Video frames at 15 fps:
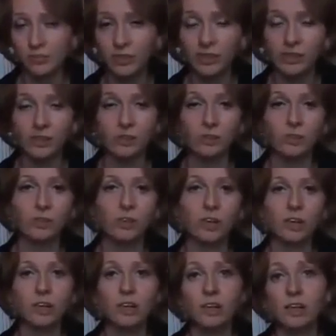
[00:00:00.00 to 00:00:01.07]

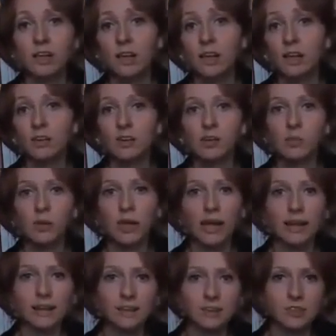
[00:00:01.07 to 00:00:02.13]
IN2RURAL renewable
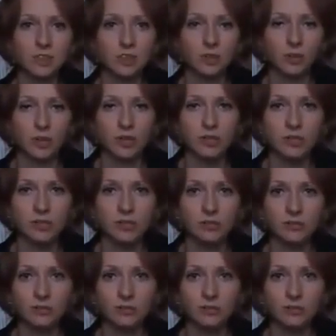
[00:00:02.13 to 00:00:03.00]
energy course.